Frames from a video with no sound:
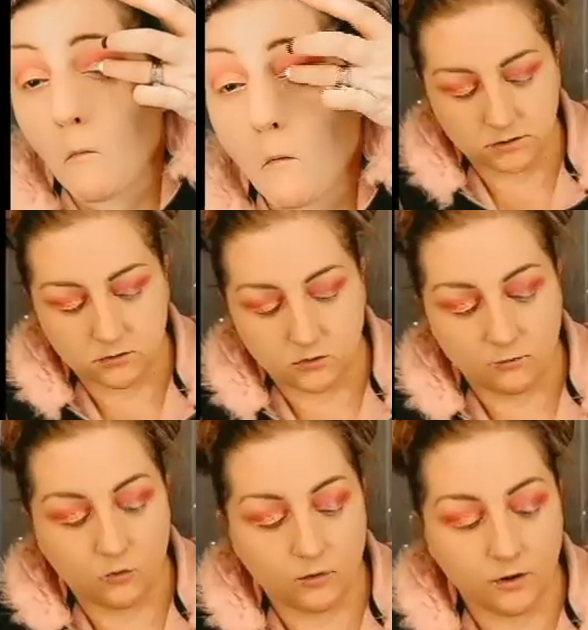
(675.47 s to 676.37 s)
So
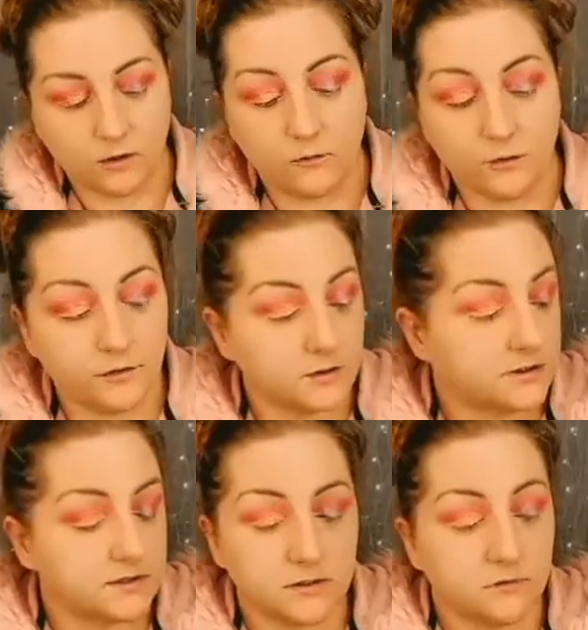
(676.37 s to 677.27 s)
I'm going in with a
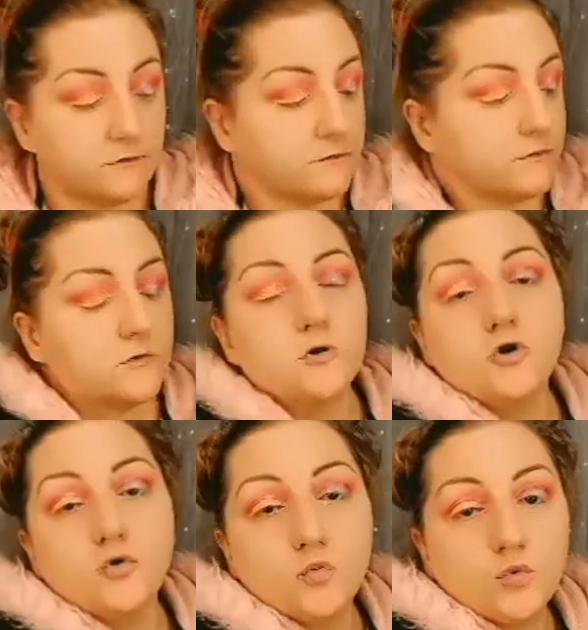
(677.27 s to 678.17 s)

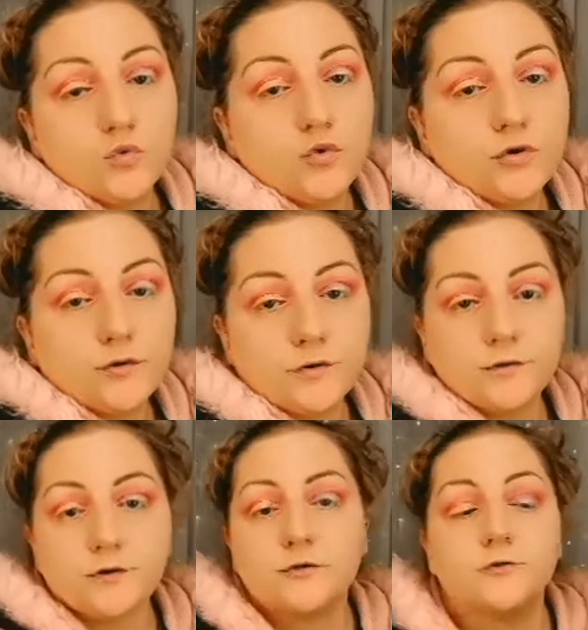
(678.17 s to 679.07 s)
silver
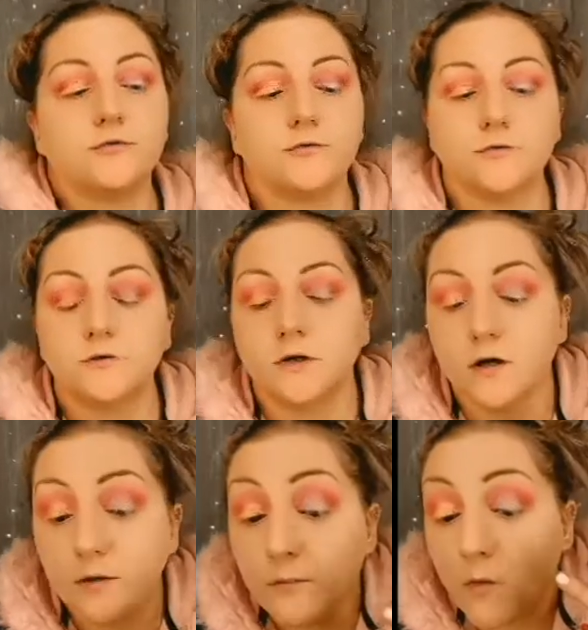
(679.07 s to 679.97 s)
glitter
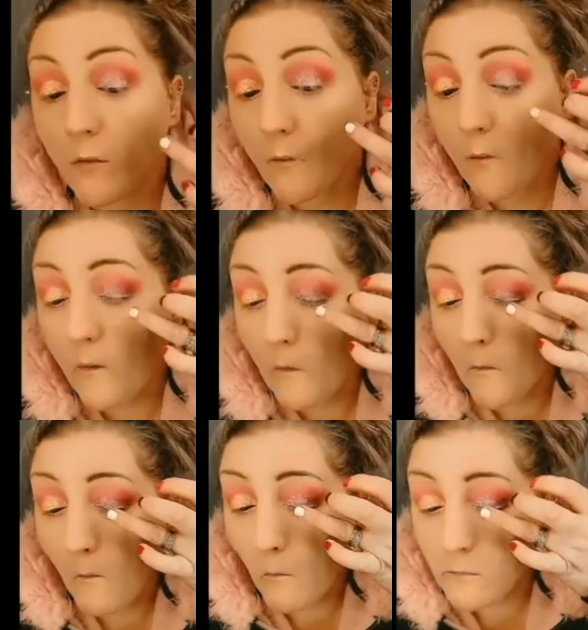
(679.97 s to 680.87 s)
type
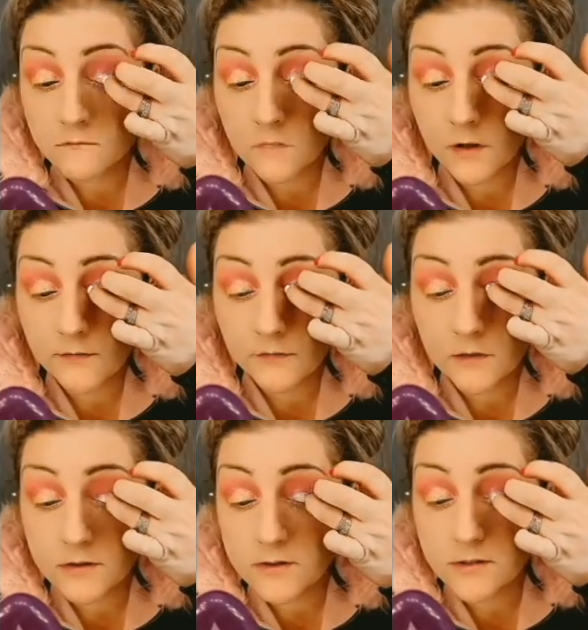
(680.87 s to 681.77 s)

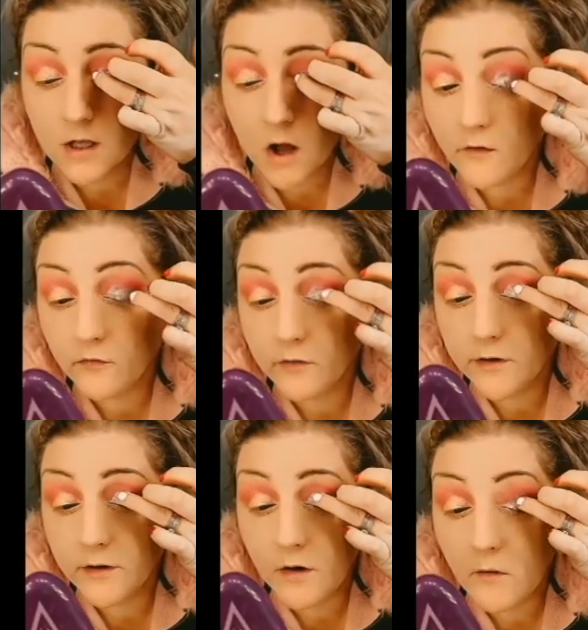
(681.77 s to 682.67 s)
on this
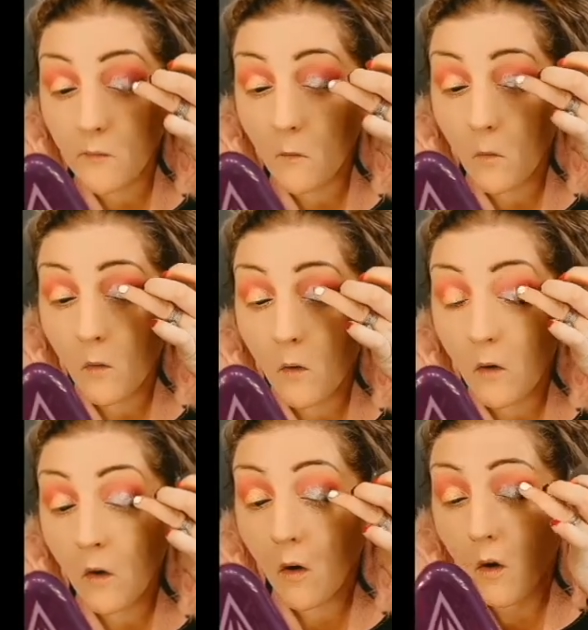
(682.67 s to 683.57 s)
lid.
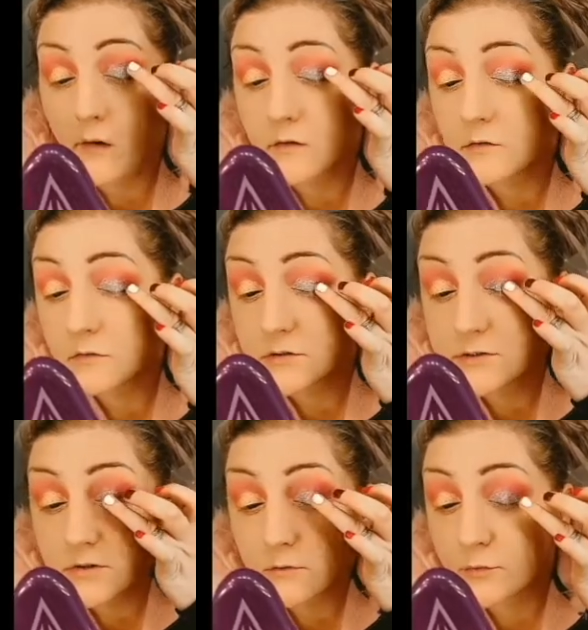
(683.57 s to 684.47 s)
Oh,
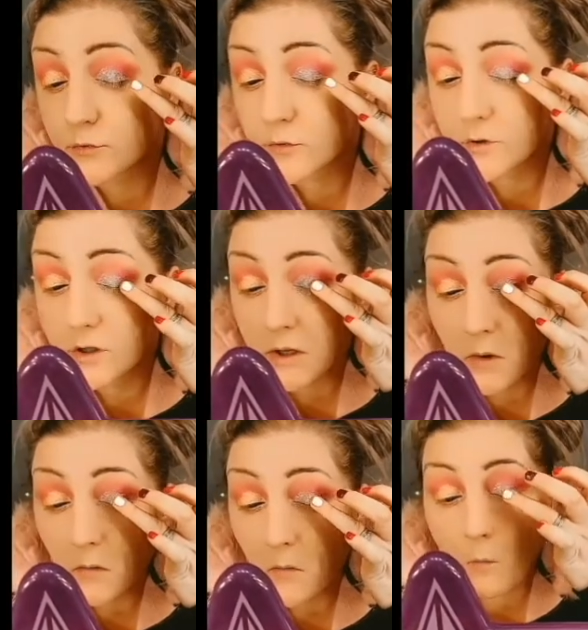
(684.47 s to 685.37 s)
it's so pretty.